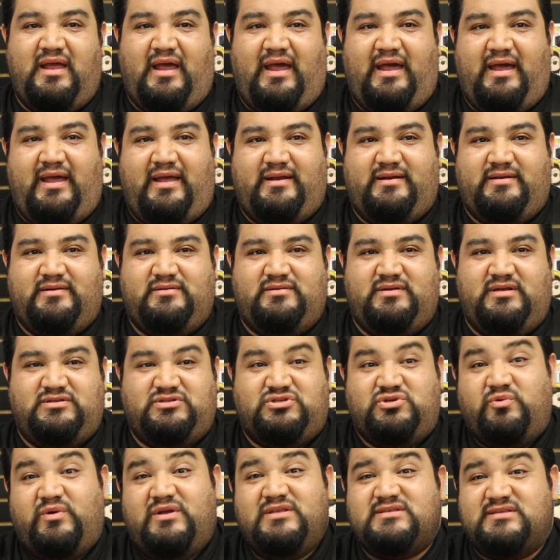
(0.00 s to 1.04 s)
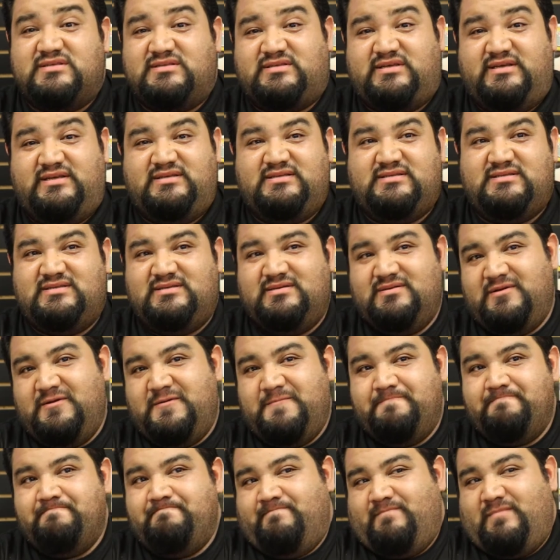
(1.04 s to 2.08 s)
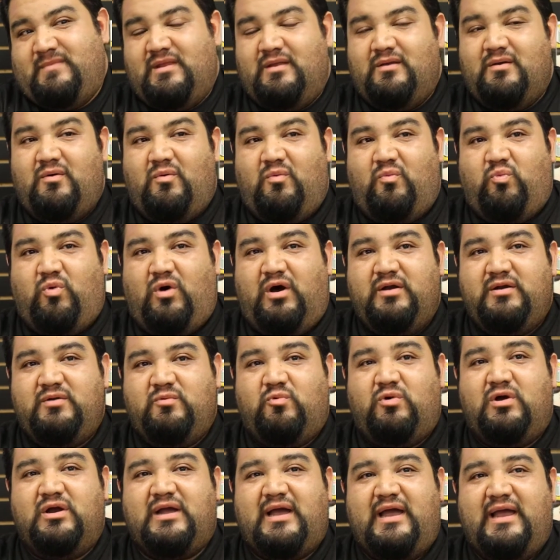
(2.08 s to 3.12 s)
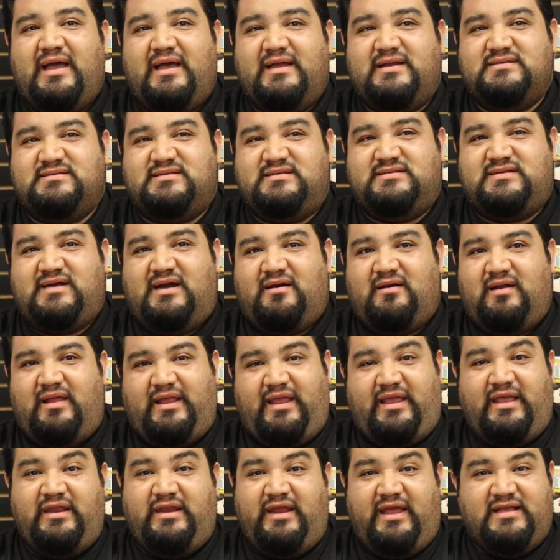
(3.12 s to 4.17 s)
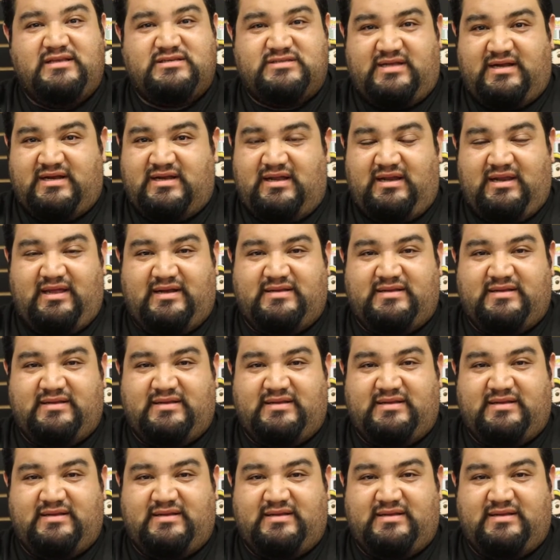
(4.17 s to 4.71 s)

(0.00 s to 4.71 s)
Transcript: And in 2 instances, one guy had his entire like EDH deck